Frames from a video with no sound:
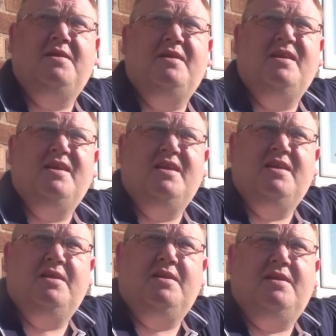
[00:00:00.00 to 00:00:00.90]
based on
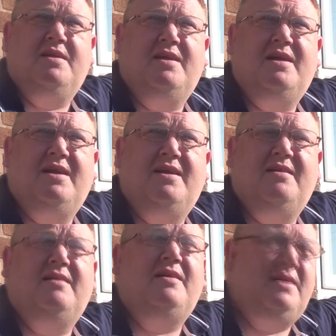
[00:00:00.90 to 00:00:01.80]
very,
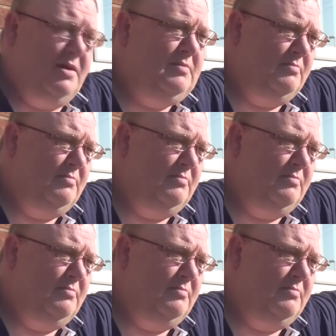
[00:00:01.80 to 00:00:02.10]
very